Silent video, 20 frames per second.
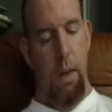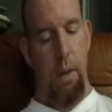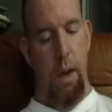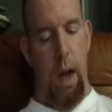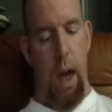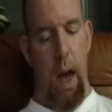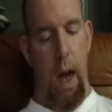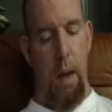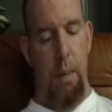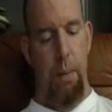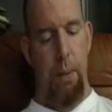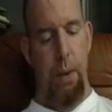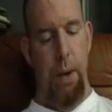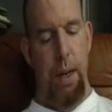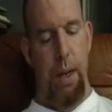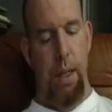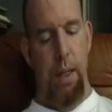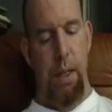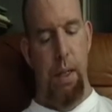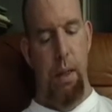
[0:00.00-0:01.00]
The high
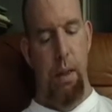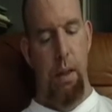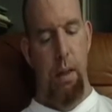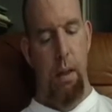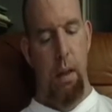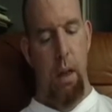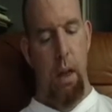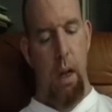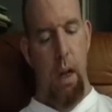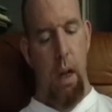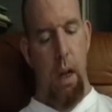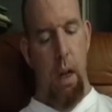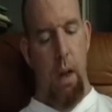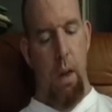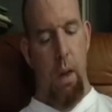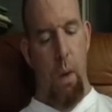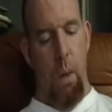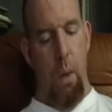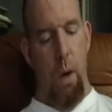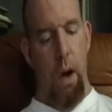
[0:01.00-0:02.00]
priest,
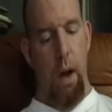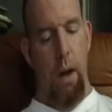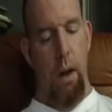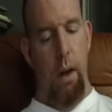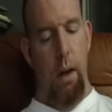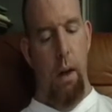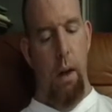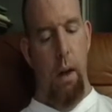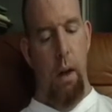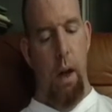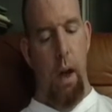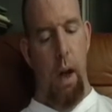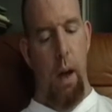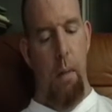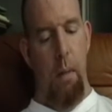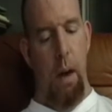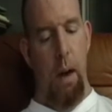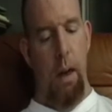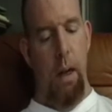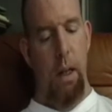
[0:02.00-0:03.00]
the one
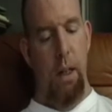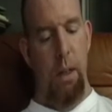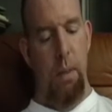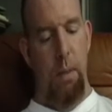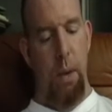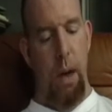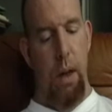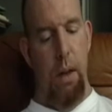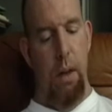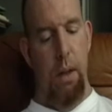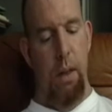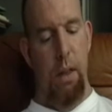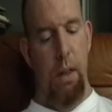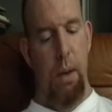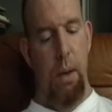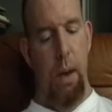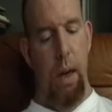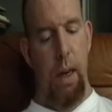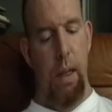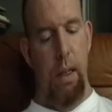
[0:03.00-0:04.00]
among his brothers
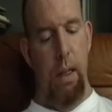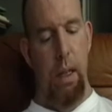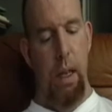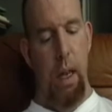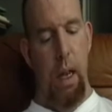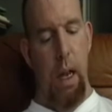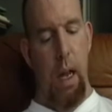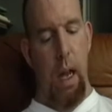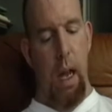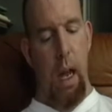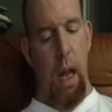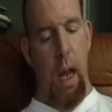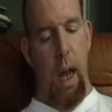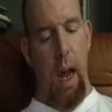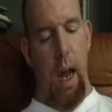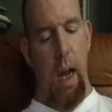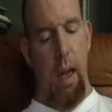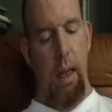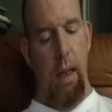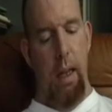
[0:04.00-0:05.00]
who has
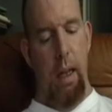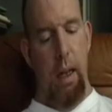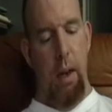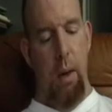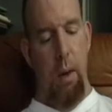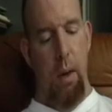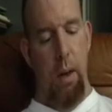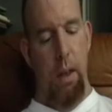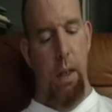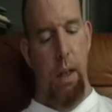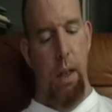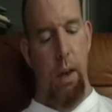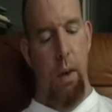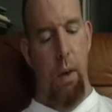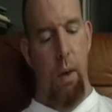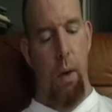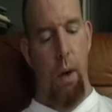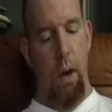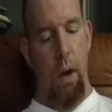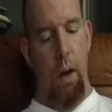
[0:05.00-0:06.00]
had the anointing
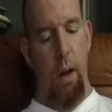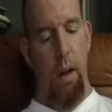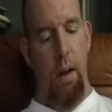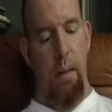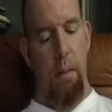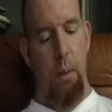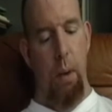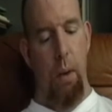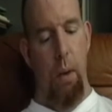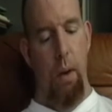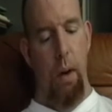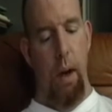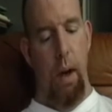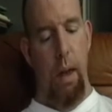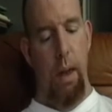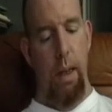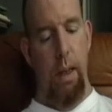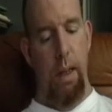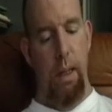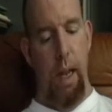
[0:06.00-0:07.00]
oil poured
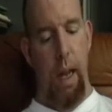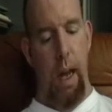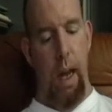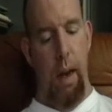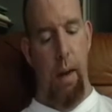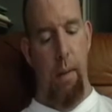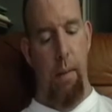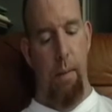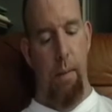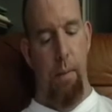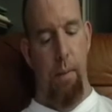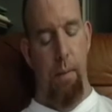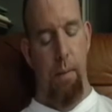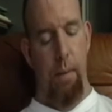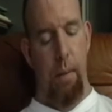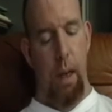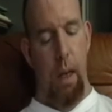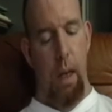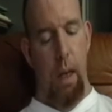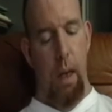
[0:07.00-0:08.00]
on his head,
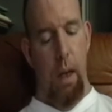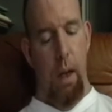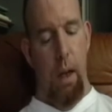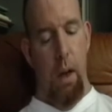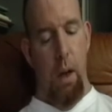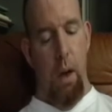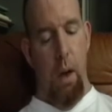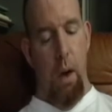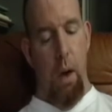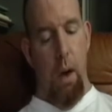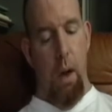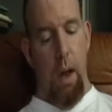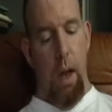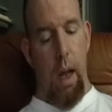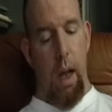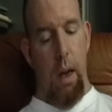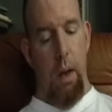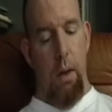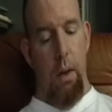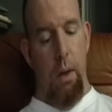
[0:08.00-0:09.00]

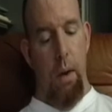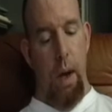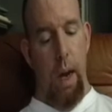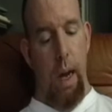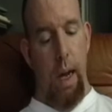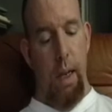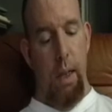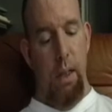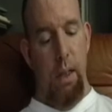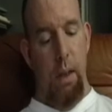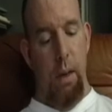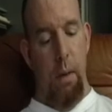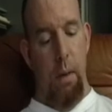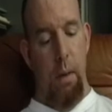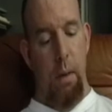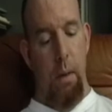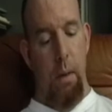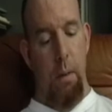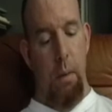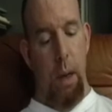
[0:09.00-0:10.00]
and who has
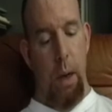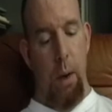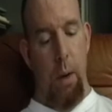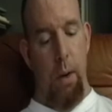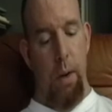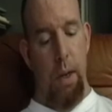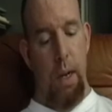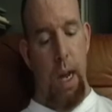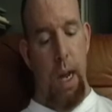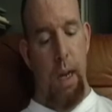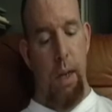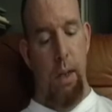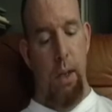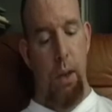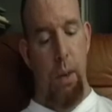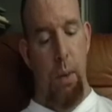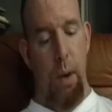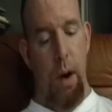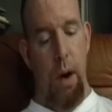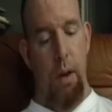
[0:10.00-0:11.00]
been ordained
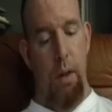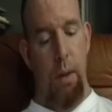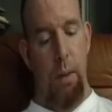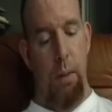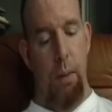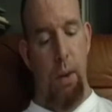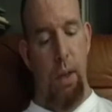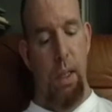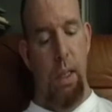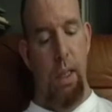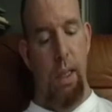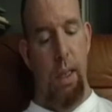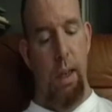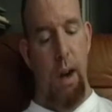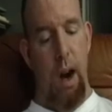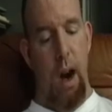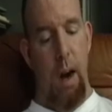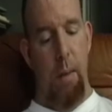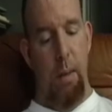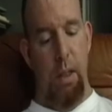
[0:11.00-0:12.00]
to wear the priestly
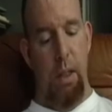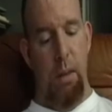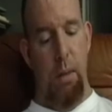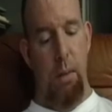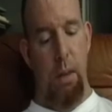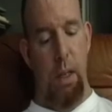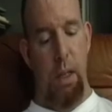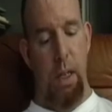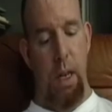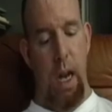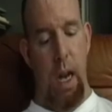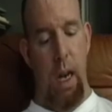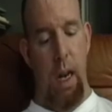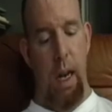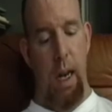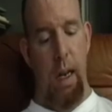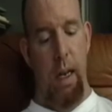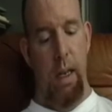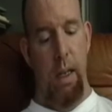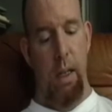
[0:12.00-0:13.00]
garments, must
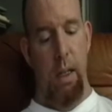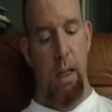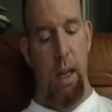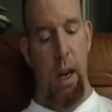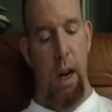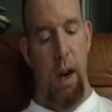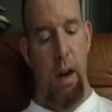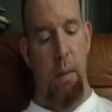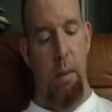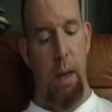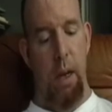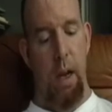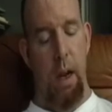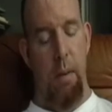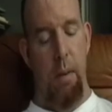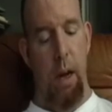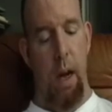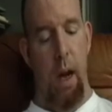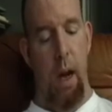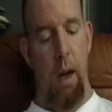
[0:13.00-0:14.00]
not let his hair
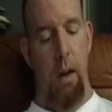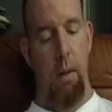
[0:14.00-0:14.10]
become